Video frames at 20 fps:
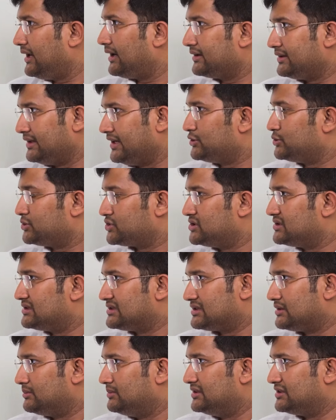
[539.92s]
graduation
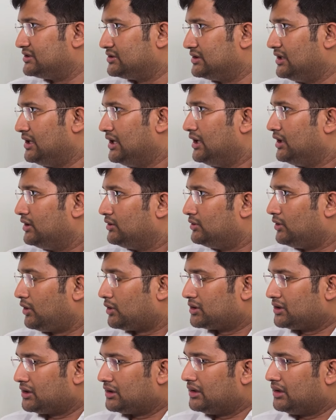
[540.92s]
system is
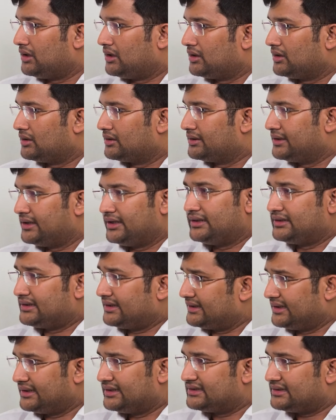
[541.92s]
not great. I
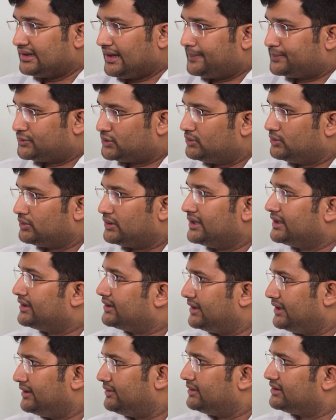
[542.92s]
think it's absolutely
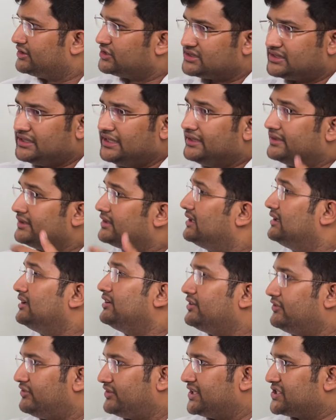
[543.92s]
great. It just needs a little
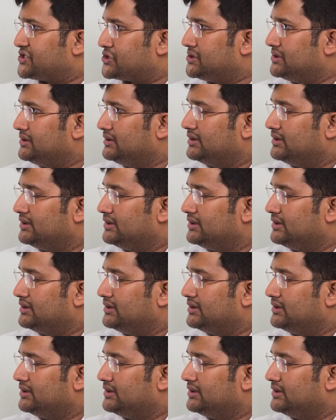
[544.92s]
refresher.